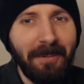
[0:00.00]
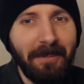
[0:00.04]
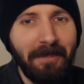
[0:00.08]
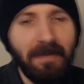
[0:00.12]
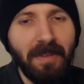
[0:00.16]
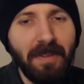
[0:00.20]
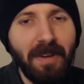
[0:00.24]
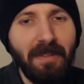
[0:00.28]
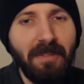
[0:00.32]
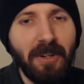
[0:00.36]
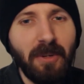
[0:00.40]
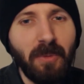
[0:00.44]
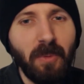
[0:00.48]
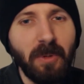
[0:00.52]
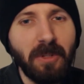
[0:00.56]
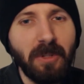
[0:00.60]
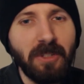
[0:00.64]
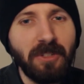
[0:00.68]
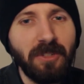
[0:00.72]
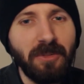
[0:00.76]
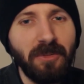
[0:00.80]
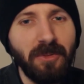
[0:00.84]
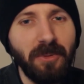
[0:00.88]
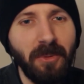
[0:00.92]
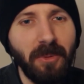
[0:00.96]
Even if it
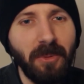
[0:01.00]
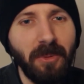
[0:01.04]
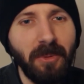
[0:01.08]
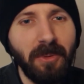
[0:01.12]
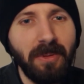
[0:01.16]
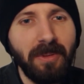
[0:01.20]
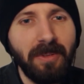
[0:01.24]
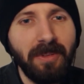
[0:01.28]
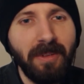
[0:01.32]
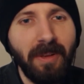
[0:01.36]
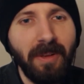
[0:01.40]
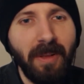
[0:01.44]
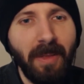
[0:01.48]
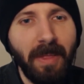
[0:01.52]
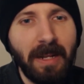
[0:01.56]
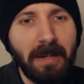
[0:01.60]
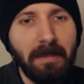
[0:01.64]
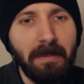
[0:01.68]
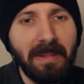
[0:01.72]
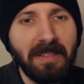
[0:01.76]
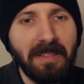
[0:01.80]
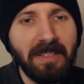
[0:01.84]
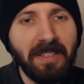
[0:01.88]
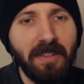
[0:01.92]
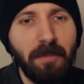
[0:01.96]
was true,
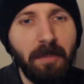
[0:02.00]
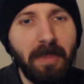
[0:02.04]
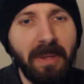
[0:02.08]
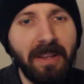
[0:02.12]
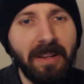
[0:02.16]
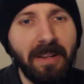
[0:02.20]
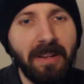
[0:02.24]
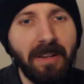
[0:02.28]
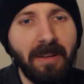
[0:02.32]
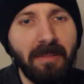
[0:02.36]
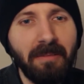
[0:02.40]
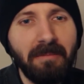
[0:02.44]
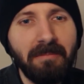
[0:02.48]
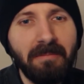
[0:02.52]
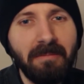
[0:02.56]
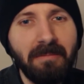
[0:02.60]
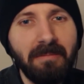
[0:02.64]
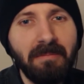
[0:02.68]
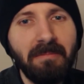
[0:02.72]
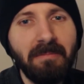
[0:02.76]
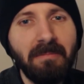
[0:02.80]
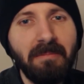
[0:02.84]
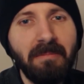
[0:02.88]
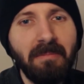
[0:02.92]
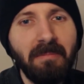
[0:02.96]
that must have been
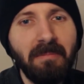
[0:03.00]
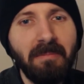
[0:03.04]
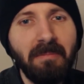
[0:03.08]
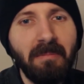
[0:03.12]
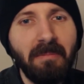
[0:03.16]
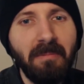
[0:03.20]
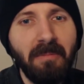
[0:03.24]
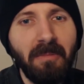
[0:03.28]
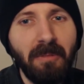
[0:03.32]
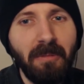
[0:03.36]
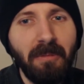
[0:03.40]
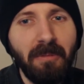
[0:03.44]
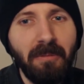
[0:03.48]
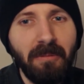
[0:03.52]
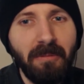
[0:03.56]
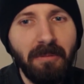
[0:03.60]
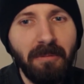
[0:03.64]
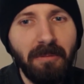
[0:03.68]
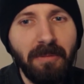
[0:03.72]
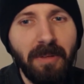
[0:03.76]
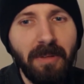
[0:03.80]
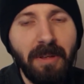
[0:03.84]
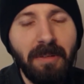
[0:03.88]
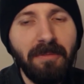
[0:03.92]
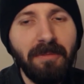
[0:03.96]

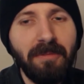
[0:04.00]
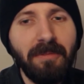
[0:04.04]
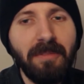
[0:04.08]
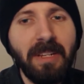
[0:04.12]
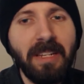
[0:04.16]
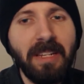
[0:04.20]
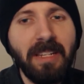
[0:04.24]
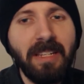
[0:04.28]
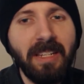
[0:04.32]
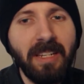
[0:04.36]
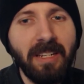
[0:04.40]
50